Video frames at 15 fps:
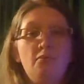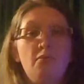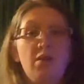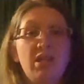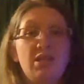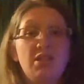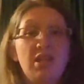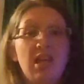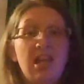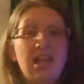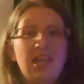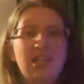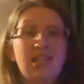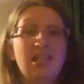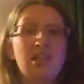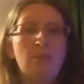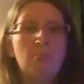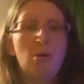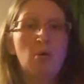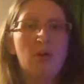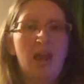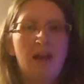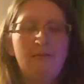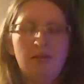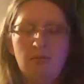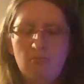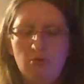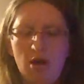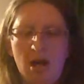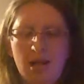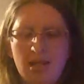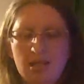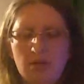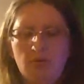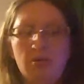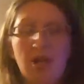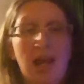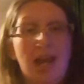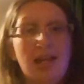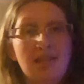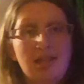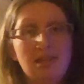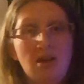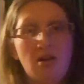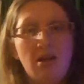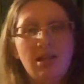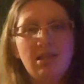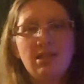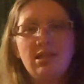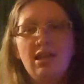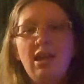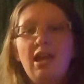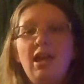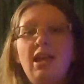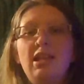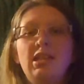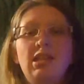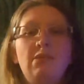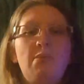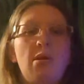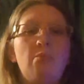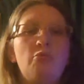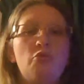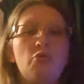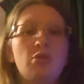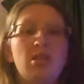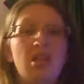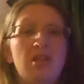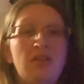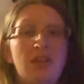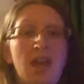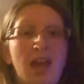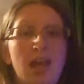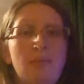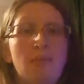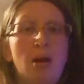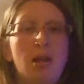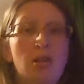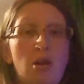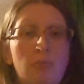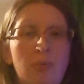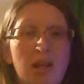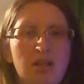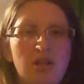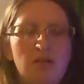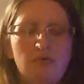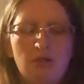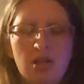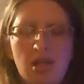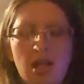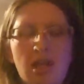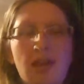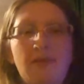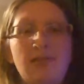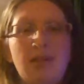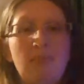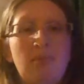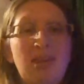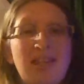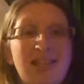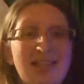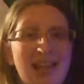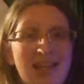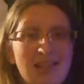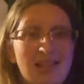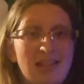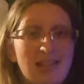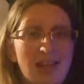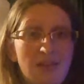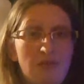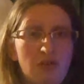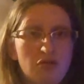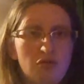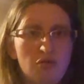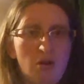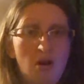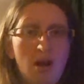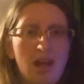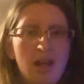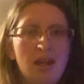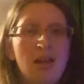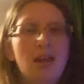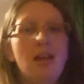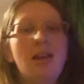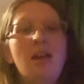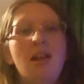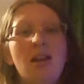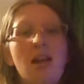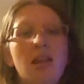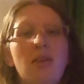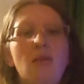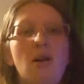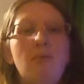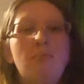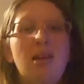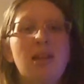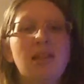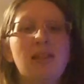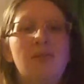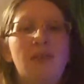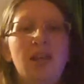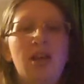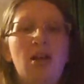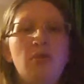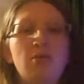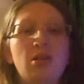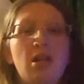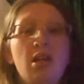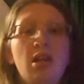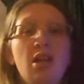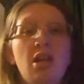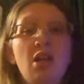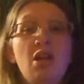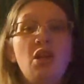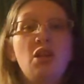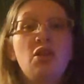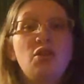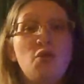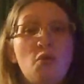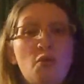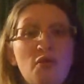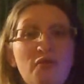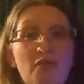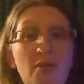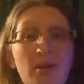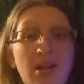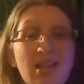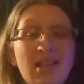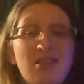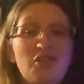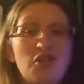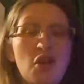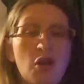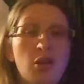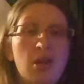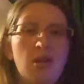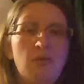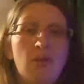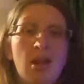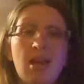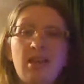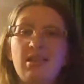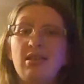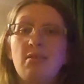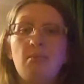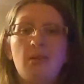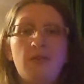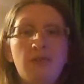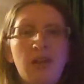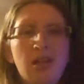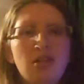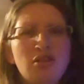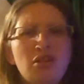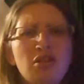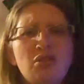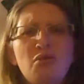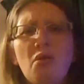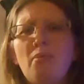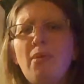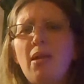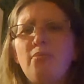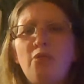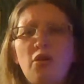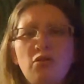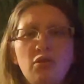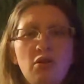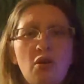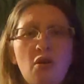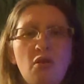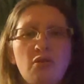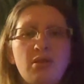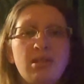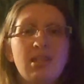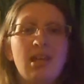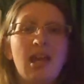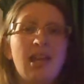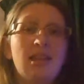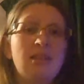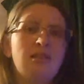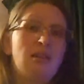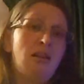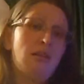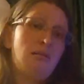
which this is a Bulgarian brand called Reveiw Designs. This is being brought to the UK by Nomad Children, and they've sent me this tester to give it a try. I thought I'd make this video to talk through it and show you some of the features, talk about the pros and cons, and